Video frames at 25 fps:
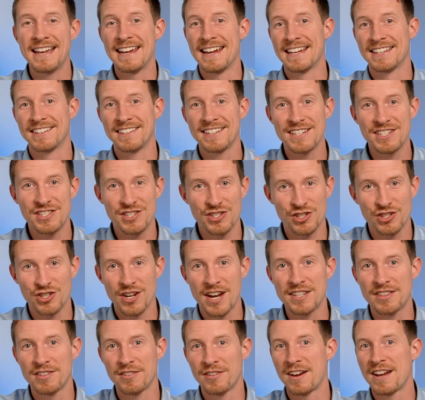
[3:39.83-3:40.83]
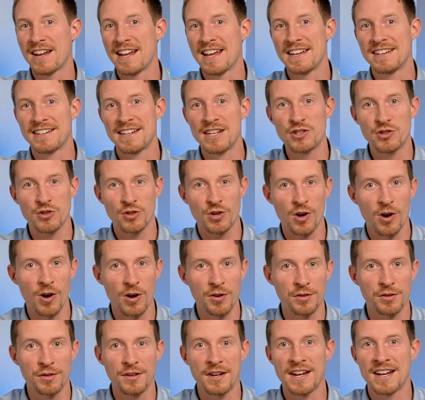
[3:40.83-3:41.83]
at least shake their hand, get your card
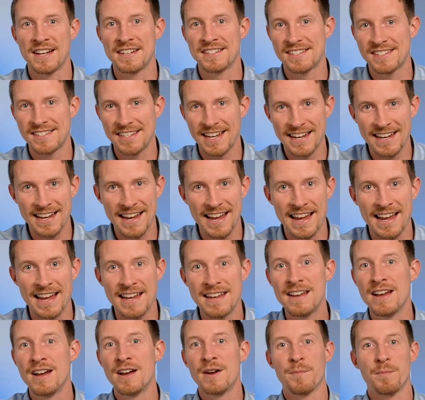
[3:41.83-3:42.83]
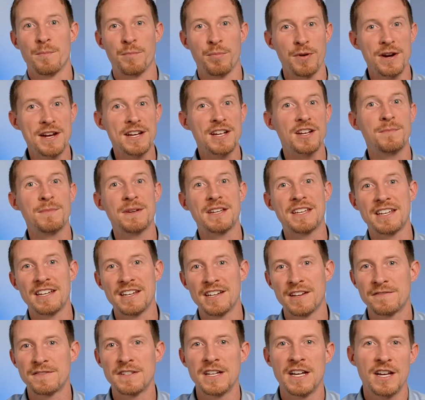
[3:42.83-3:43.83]
in their hand, say hey, bring them a
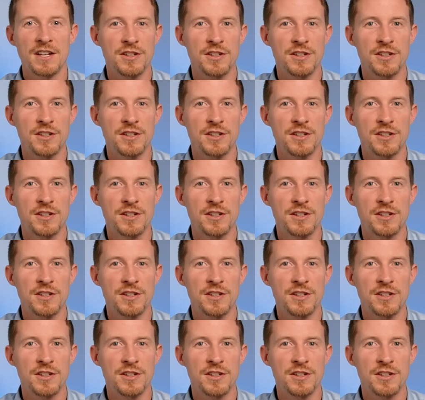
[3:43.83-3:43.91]
gift,